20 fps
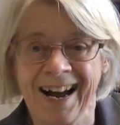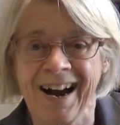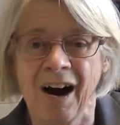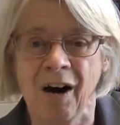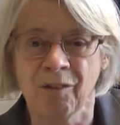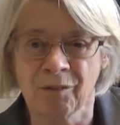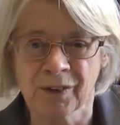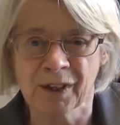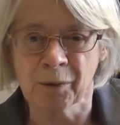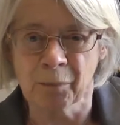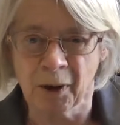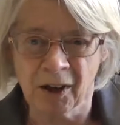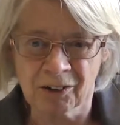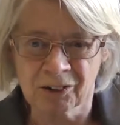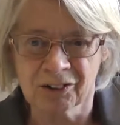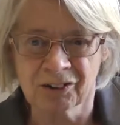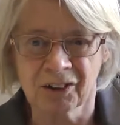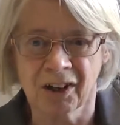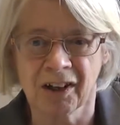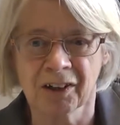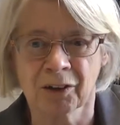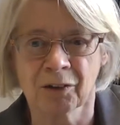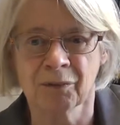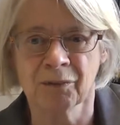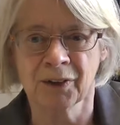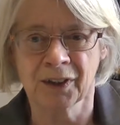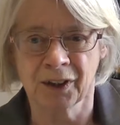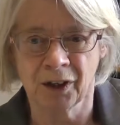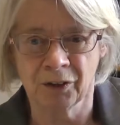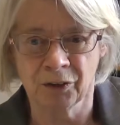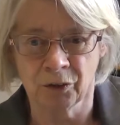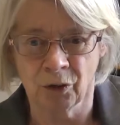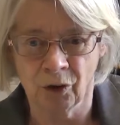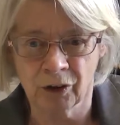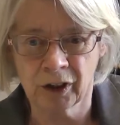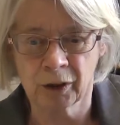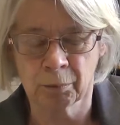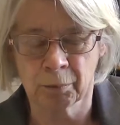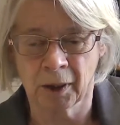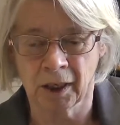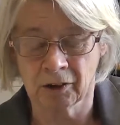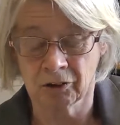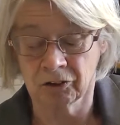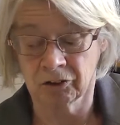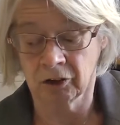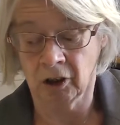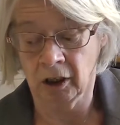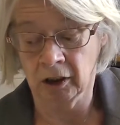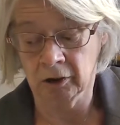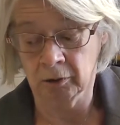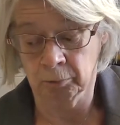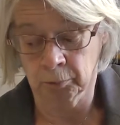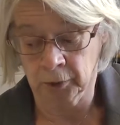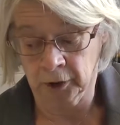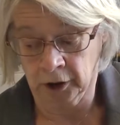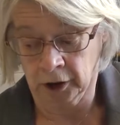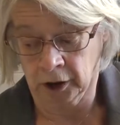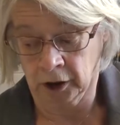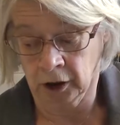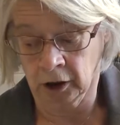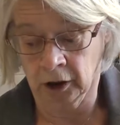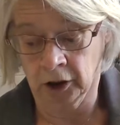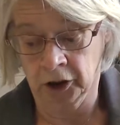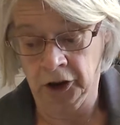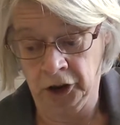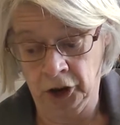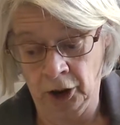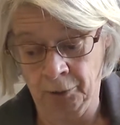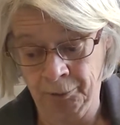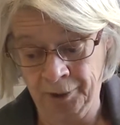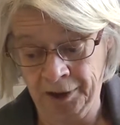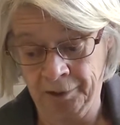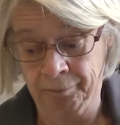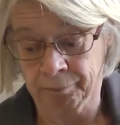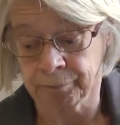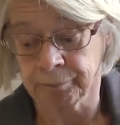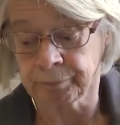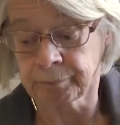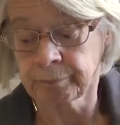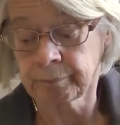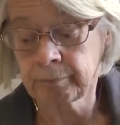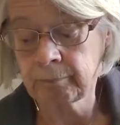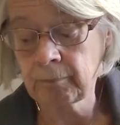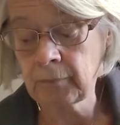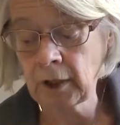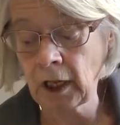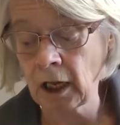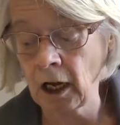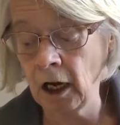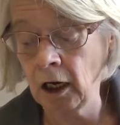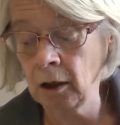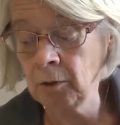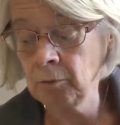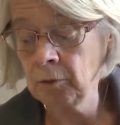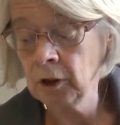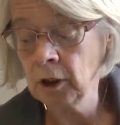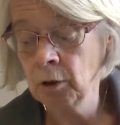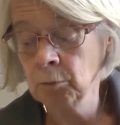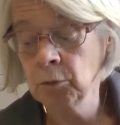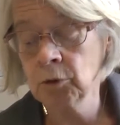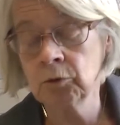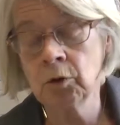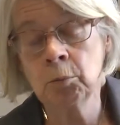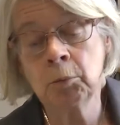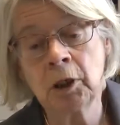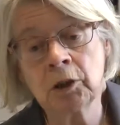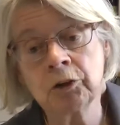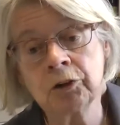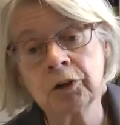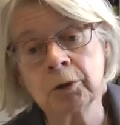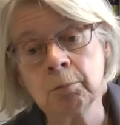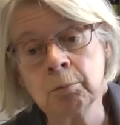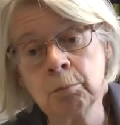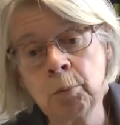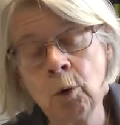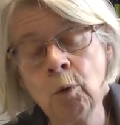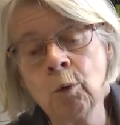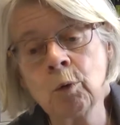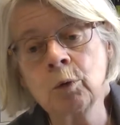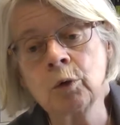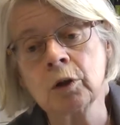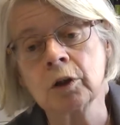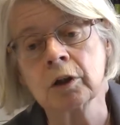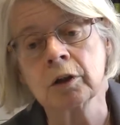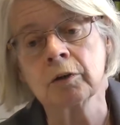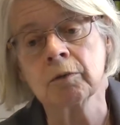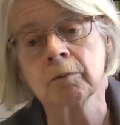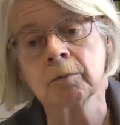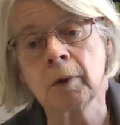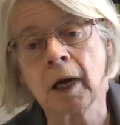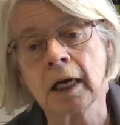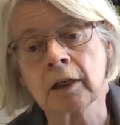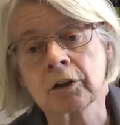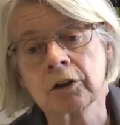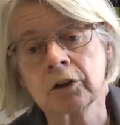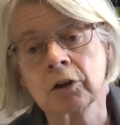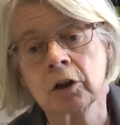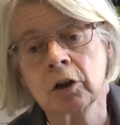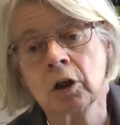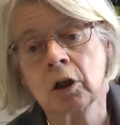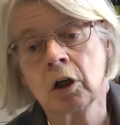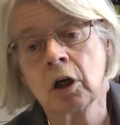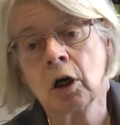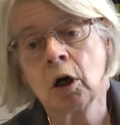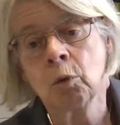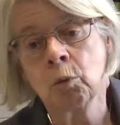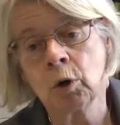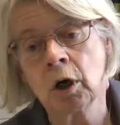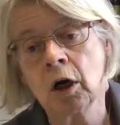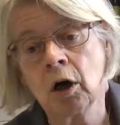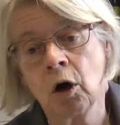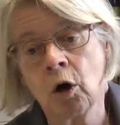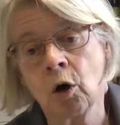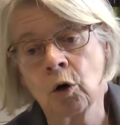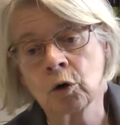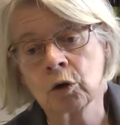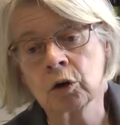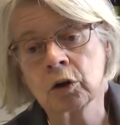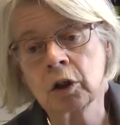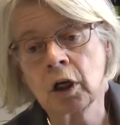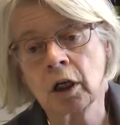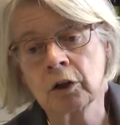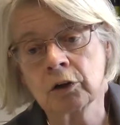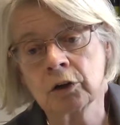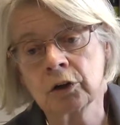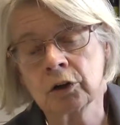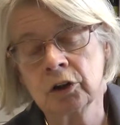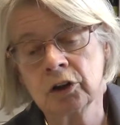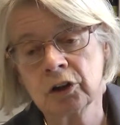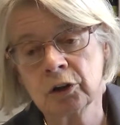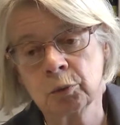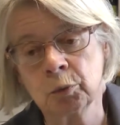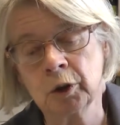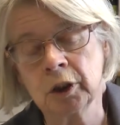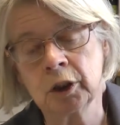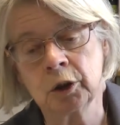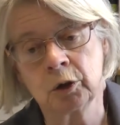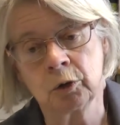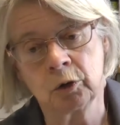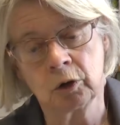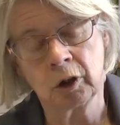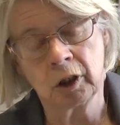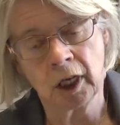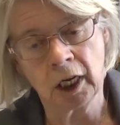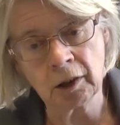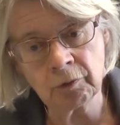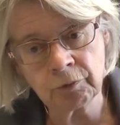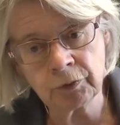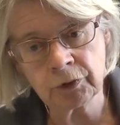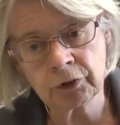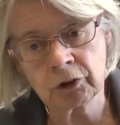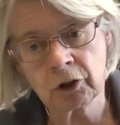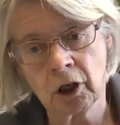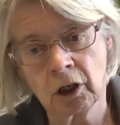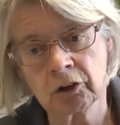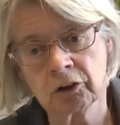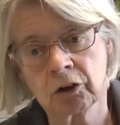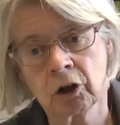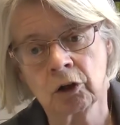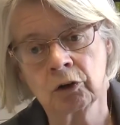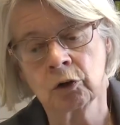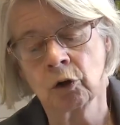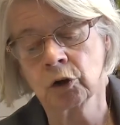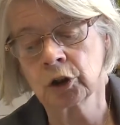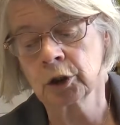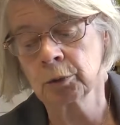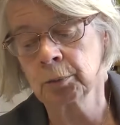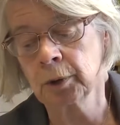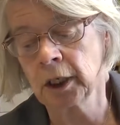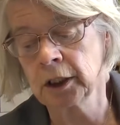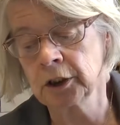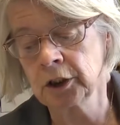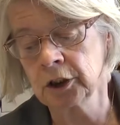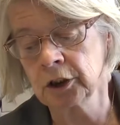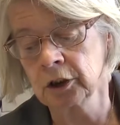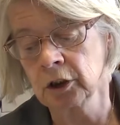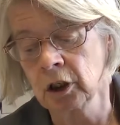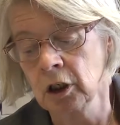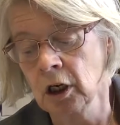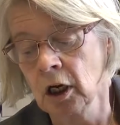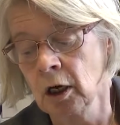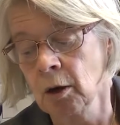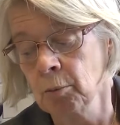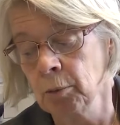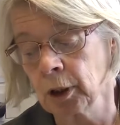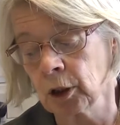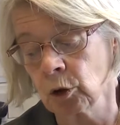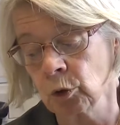on the demand side, on the owner-occupied side, particularly Germany. But the most important impacts were on countries which emphasised owner-occupation but